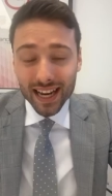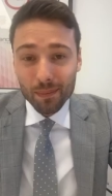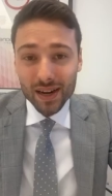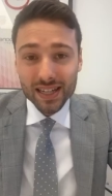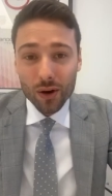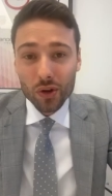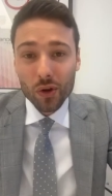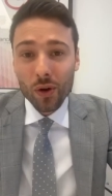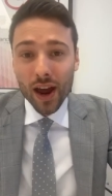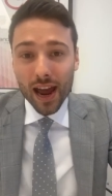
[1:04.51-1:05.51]
So, let me tell
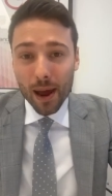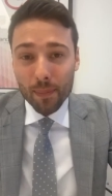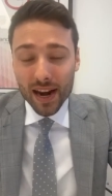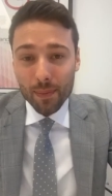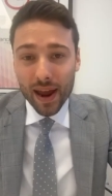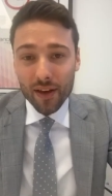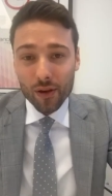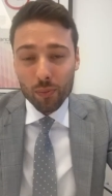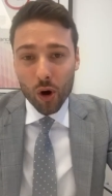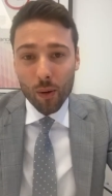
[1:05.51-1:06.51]
you a bit about
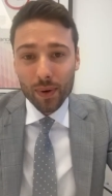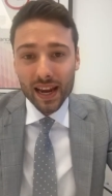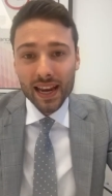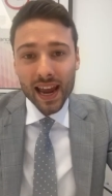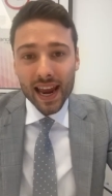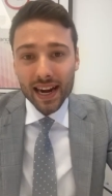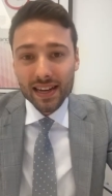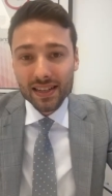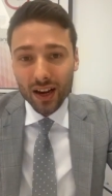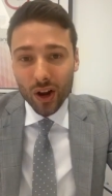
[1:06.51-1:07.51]
the property. It
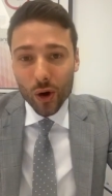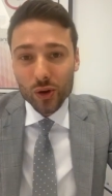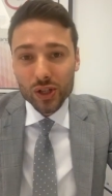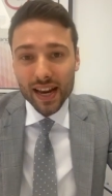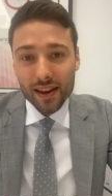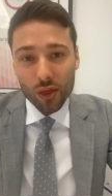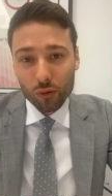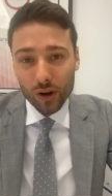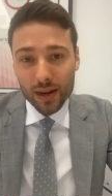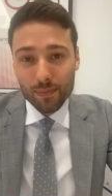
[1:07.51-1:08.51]
is a low set
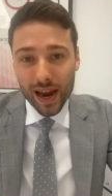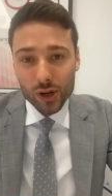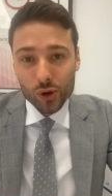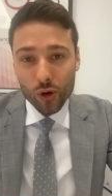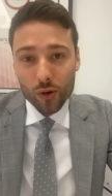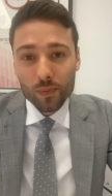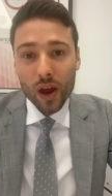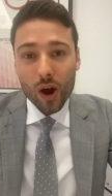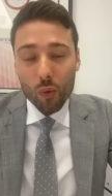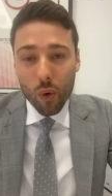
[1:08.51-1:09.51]
three
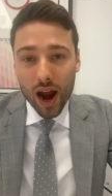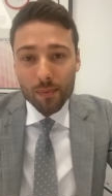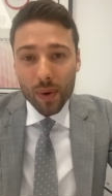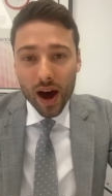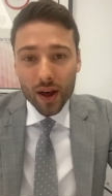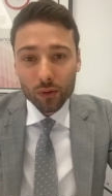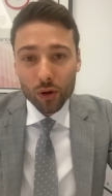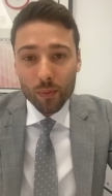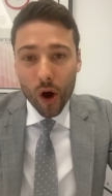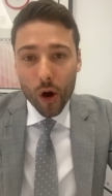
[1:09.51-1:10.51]
bedroom, one
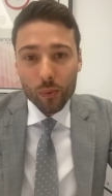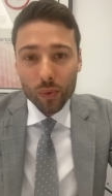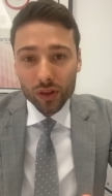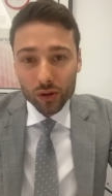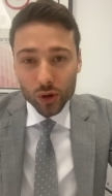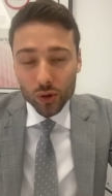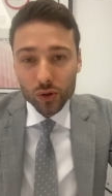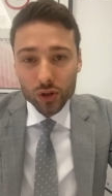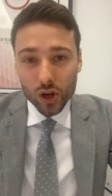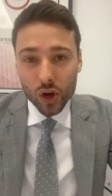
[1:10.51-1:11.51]
bathroom home with
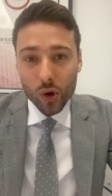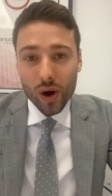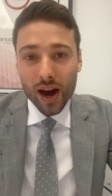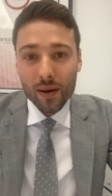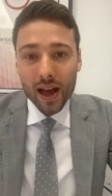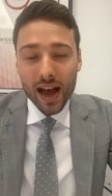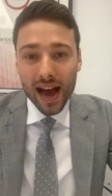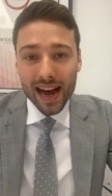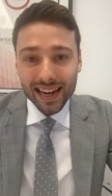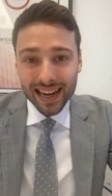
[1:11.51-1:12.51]
two secure
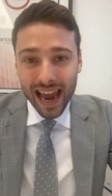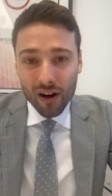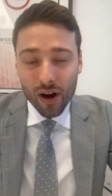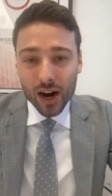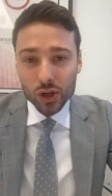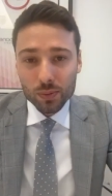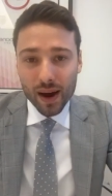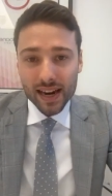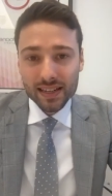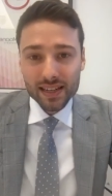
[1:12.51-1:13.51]
uh, garage
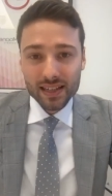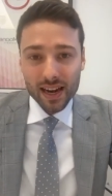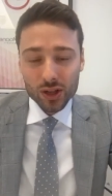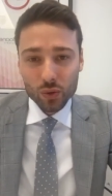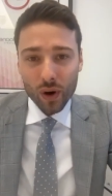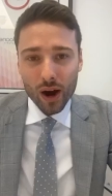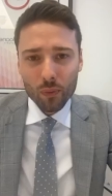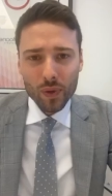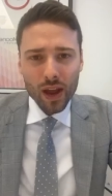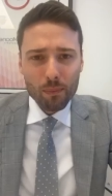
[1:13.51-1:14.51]
spaces as
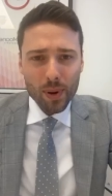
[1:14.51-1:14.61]
well.